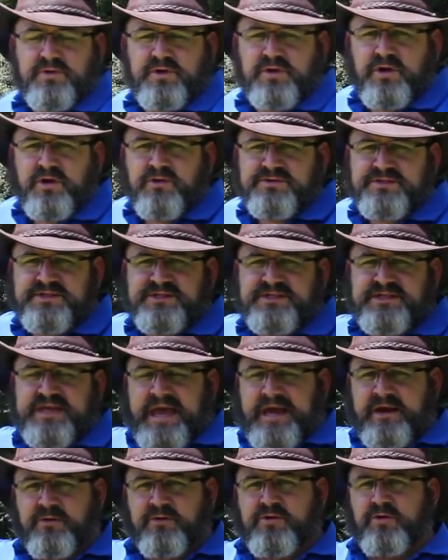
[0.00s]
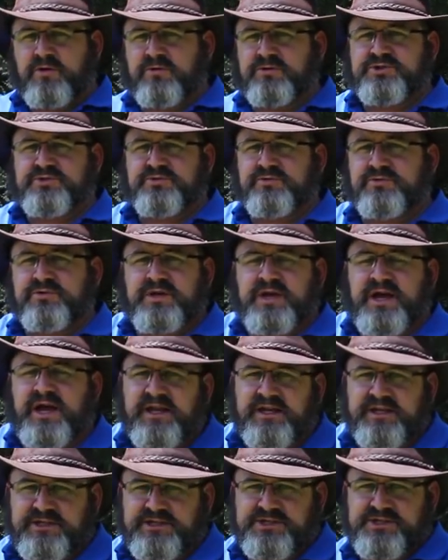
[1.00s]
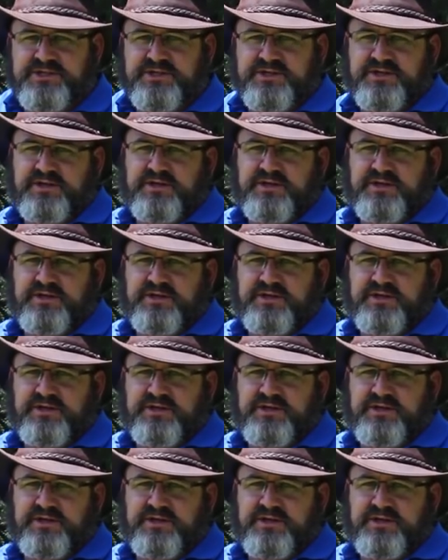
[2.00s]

closest agricultural college.